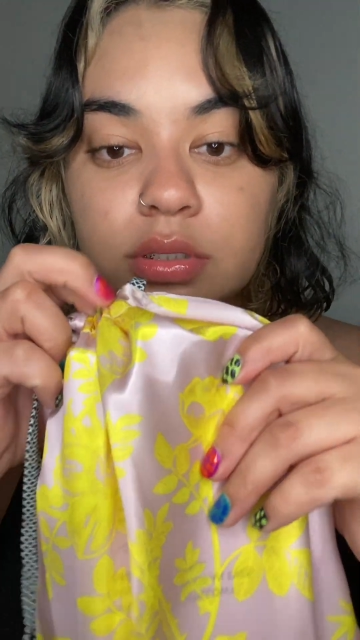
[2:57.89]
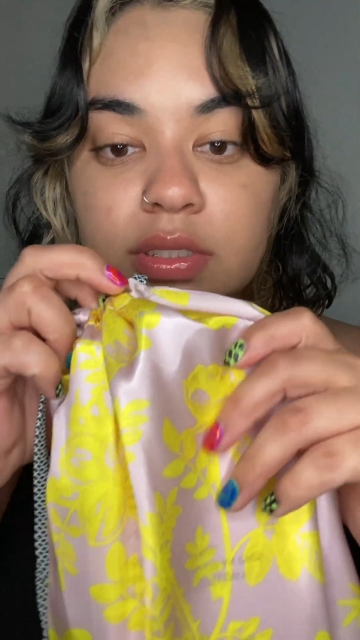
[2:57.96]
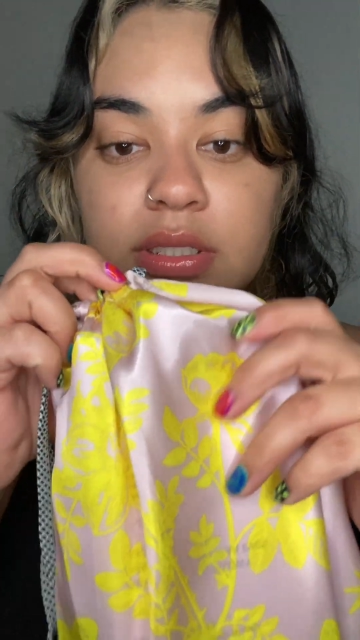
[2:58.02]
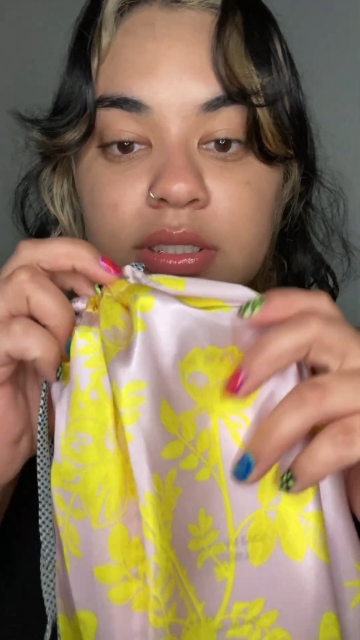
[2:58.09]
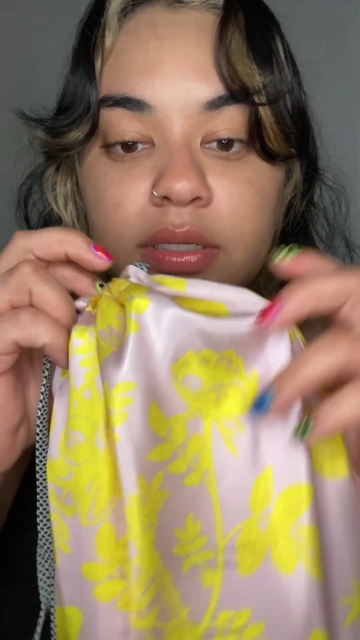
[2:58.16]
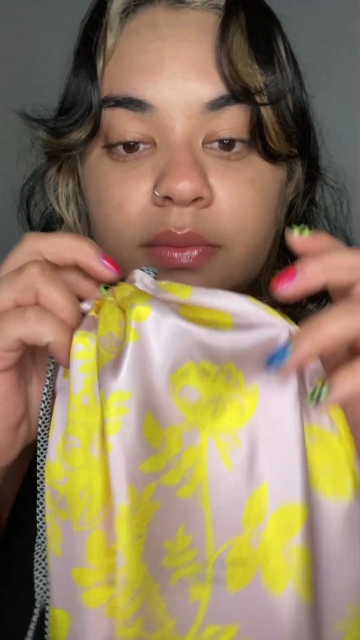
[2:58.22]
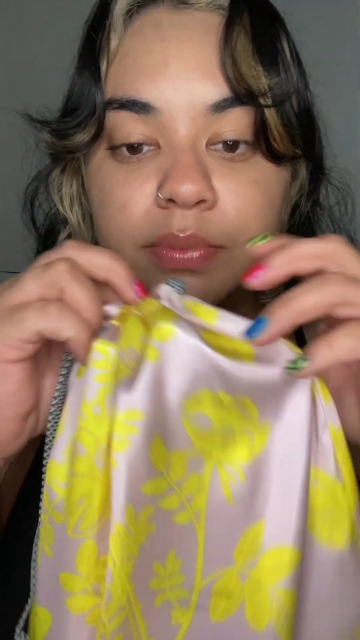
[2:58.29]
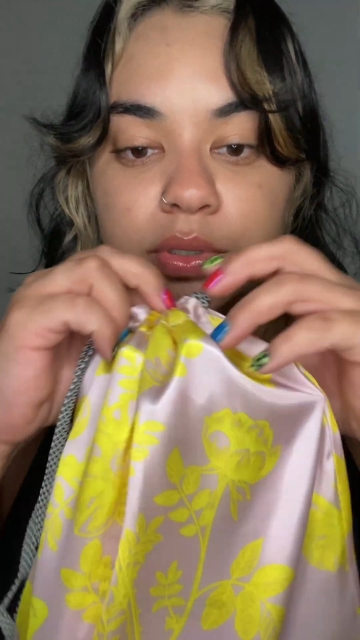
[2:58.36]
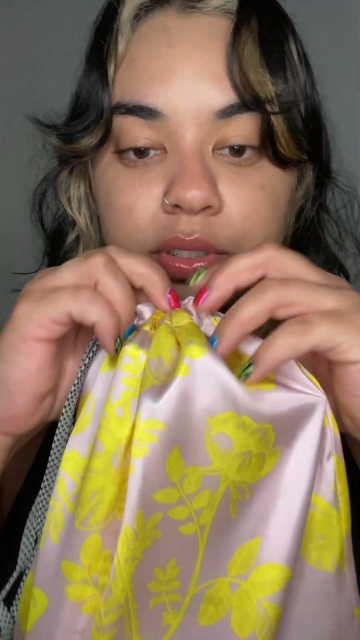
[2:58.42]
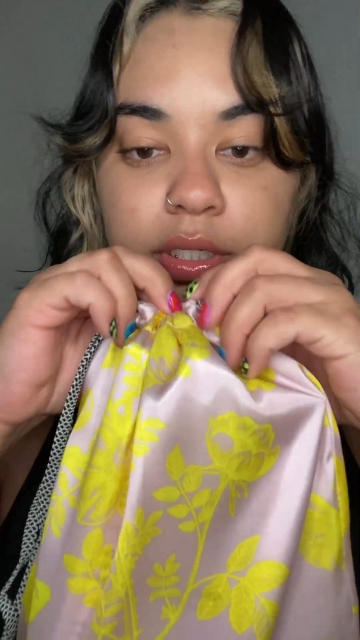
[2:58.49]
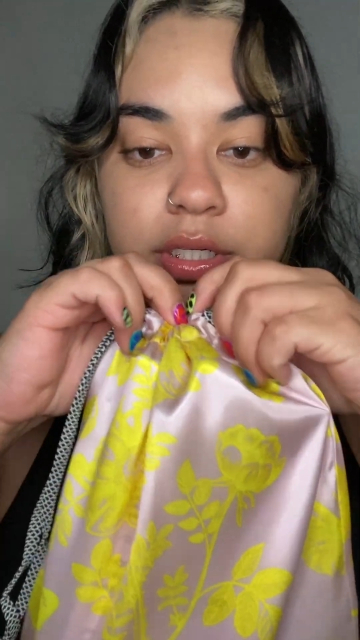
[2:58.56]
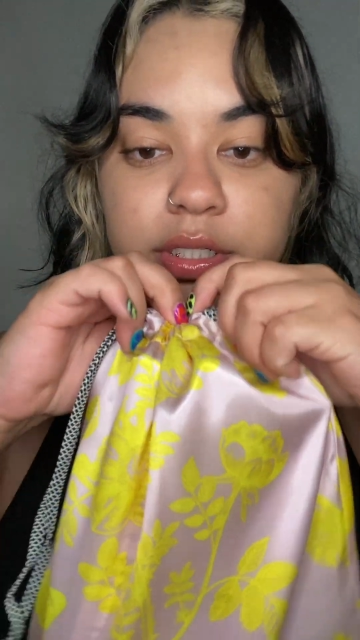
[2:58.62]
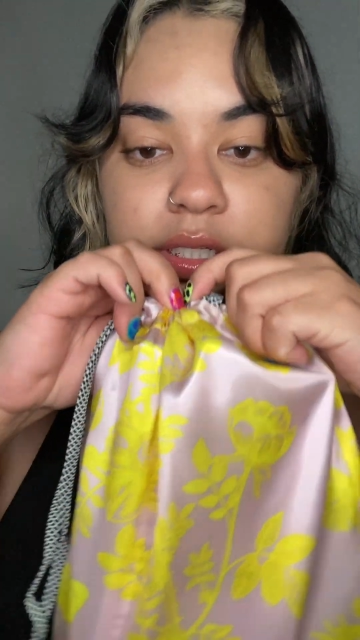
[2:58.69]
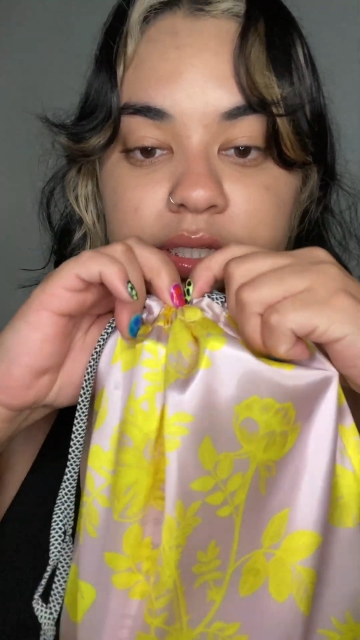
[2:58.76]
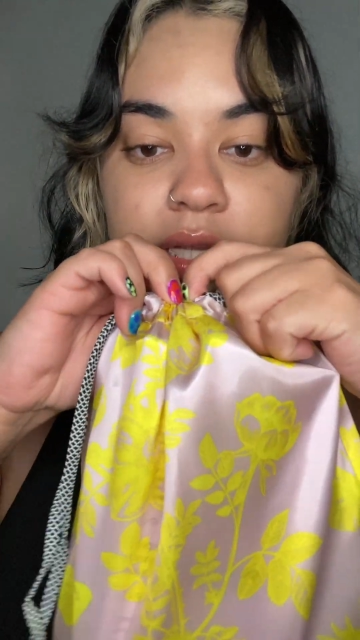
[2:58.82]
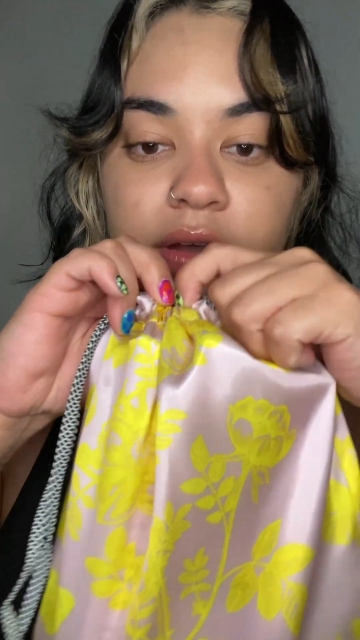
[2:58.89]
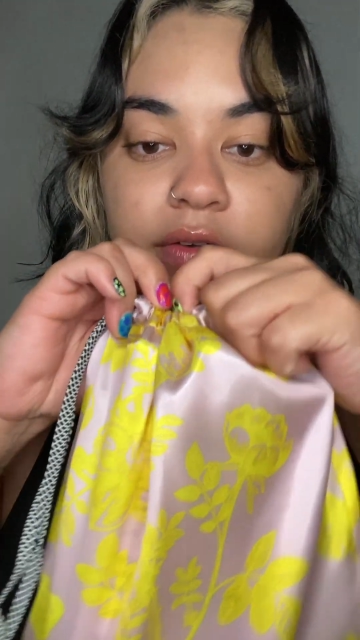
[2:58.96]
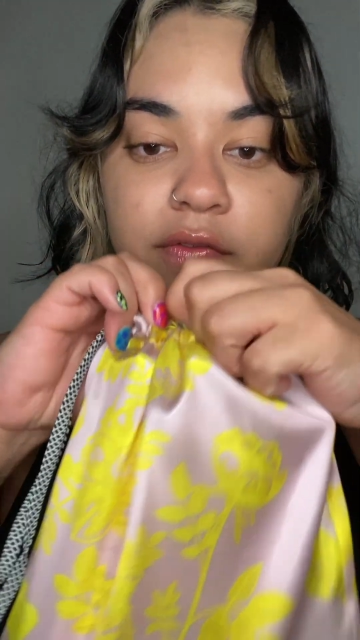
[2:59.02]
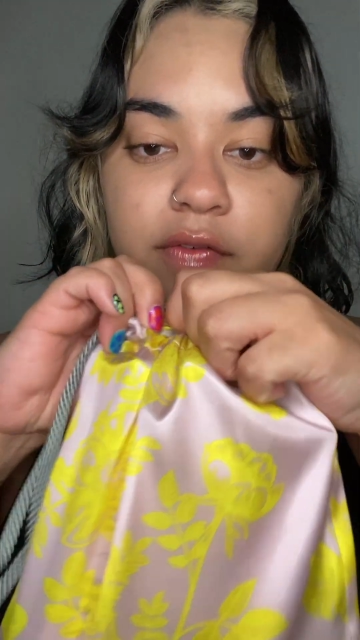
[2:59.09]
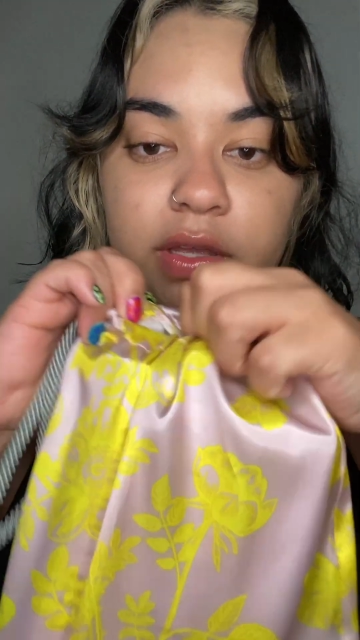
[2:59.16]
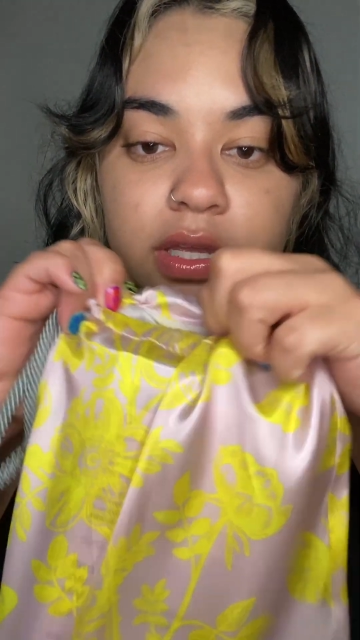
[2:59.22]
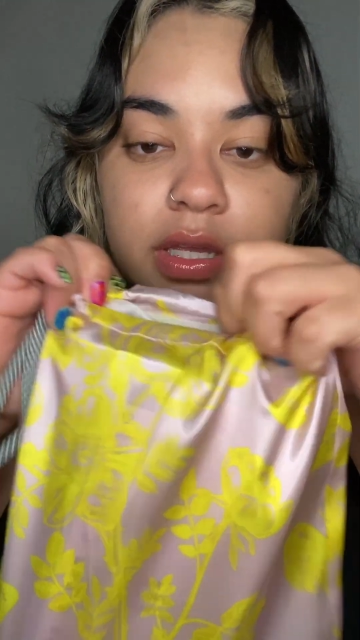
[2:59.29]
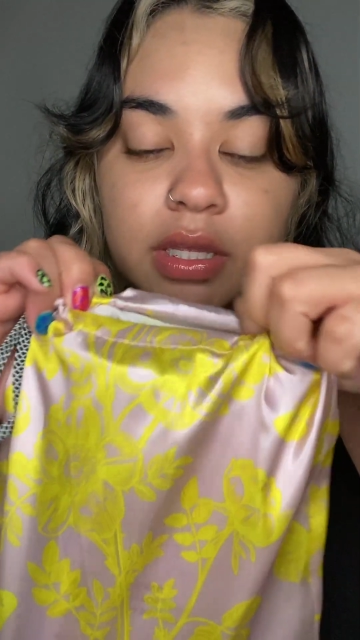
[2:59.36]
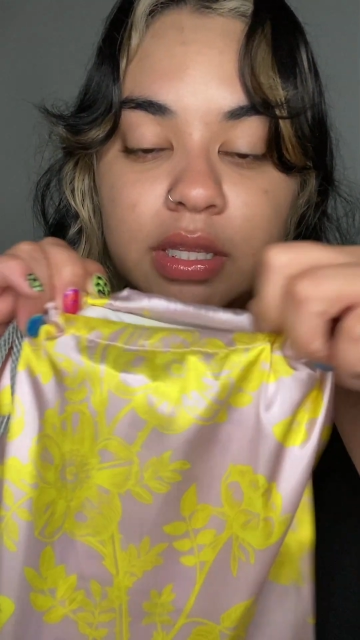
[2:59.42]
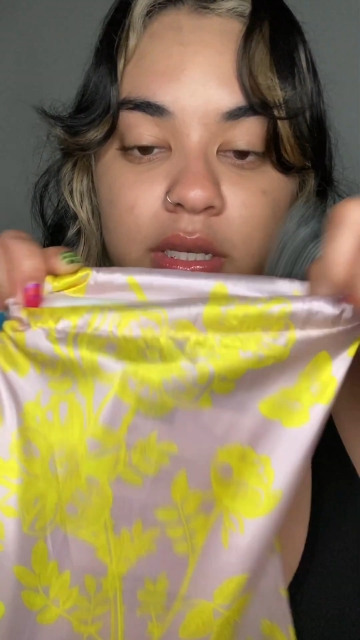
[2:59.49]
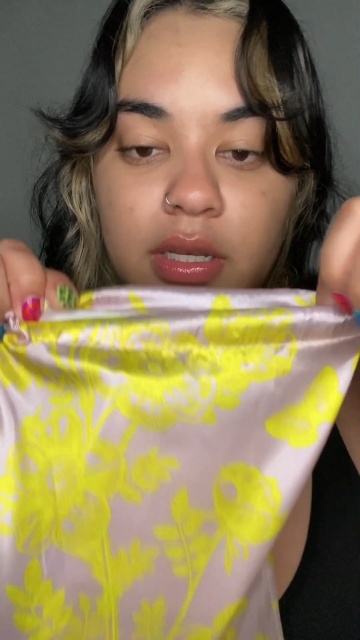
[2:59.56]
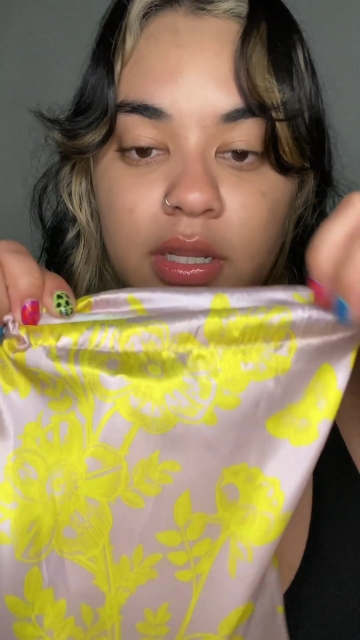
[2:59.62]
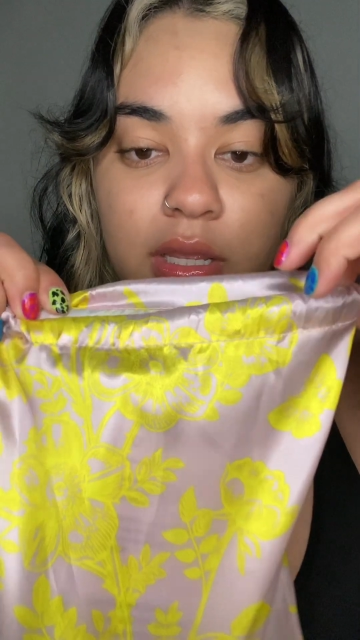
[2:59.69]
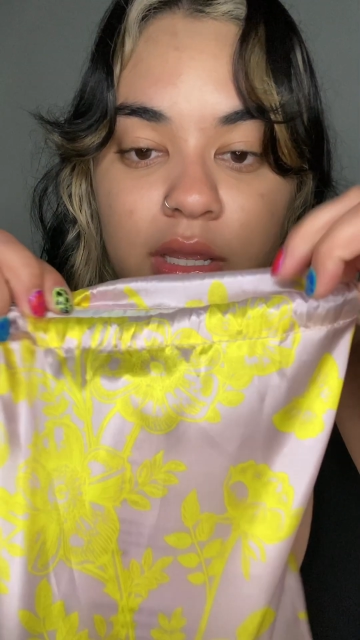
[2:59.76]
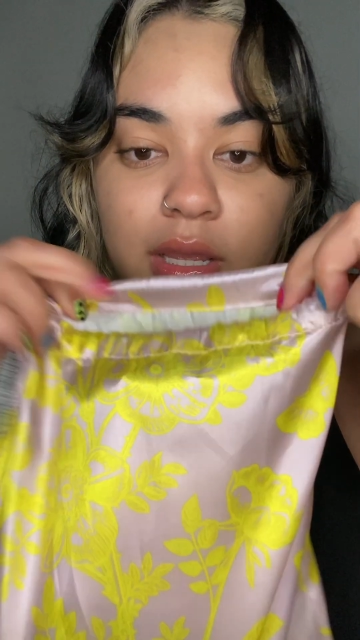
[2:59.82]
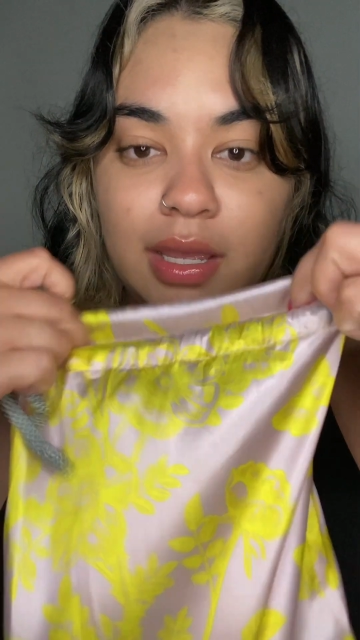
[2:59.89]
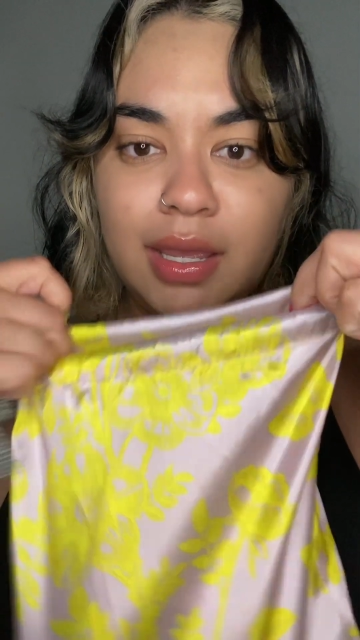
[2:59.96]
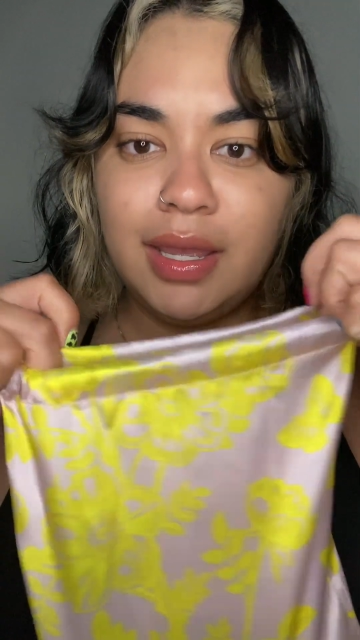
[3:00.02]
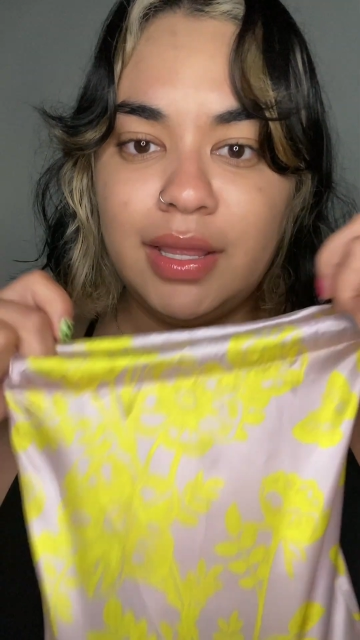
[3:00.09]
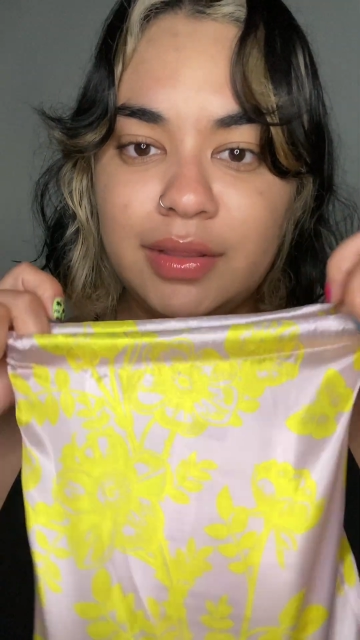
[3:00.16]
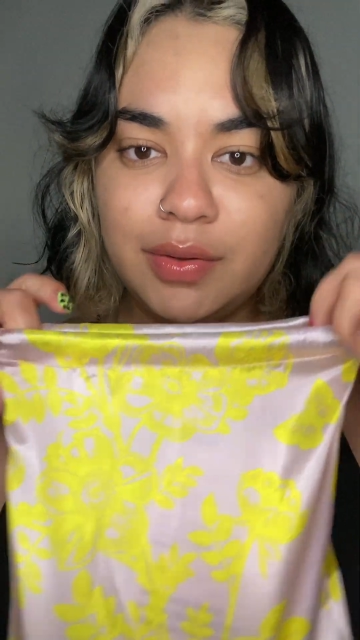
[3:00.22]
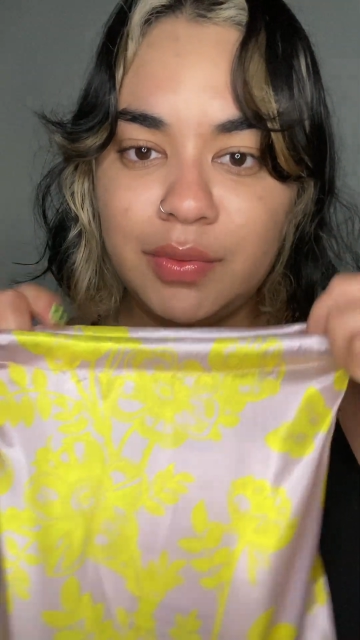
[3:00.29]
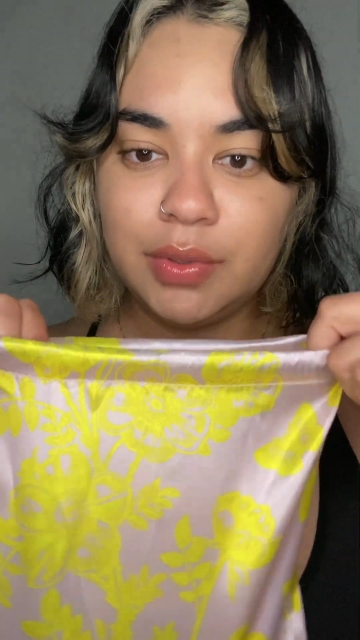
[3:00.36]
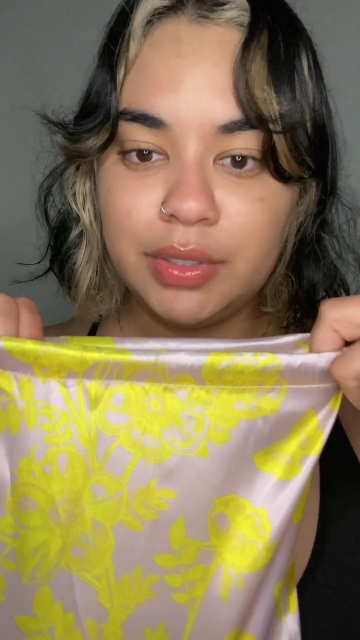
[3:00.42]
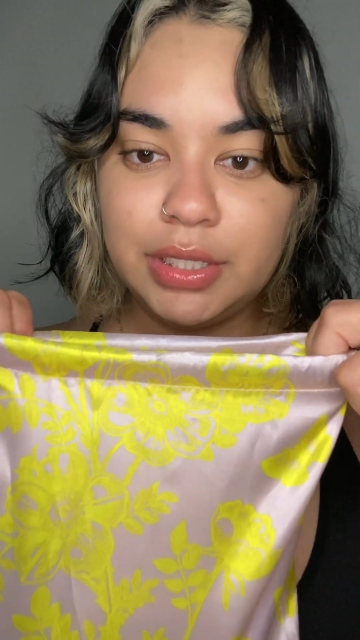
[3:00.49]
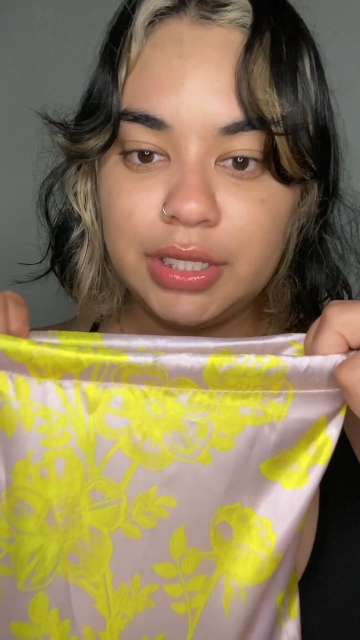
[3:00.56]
to like put your stuff in, and they're really